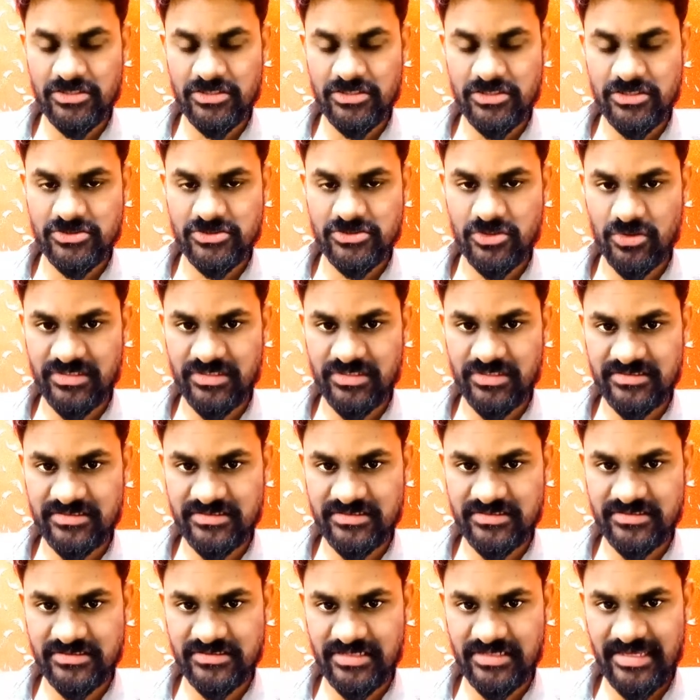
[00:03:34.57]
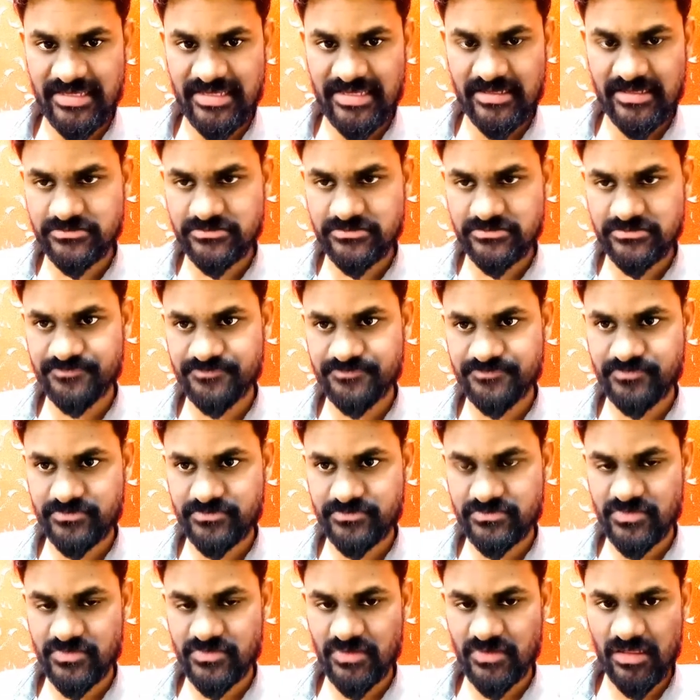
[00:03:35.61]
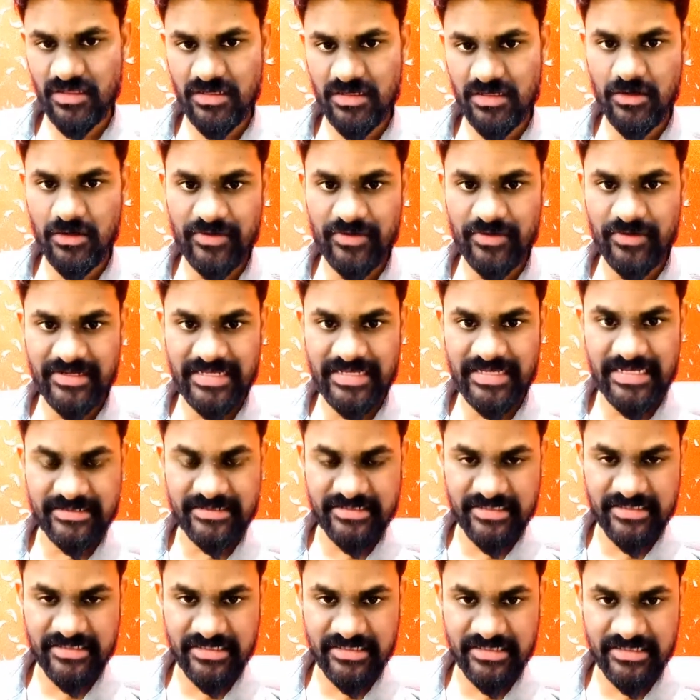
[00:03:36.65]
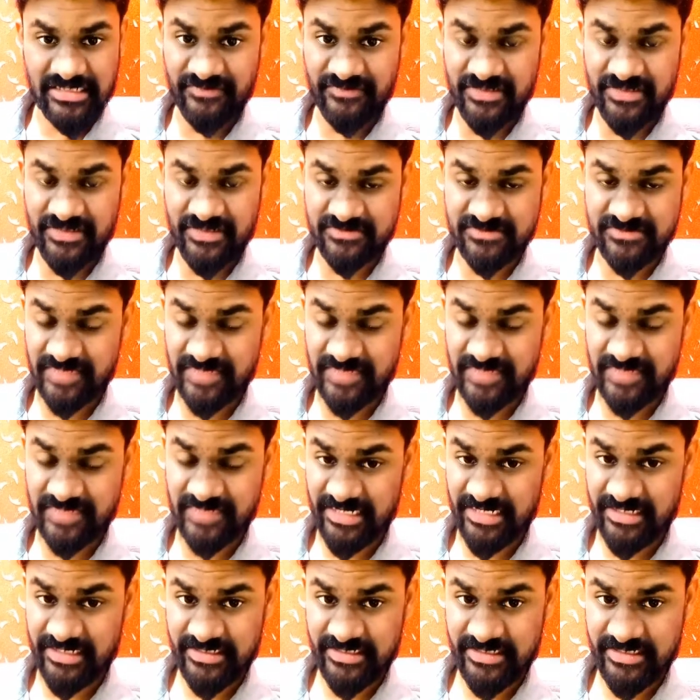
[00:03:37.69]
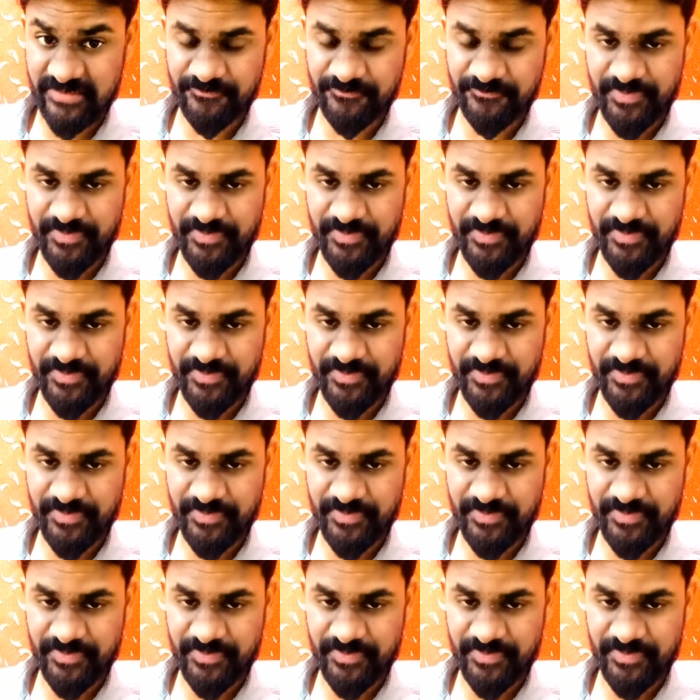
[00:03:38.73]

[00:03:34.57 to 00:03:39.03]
So this is like very hectic in affiliate marketing,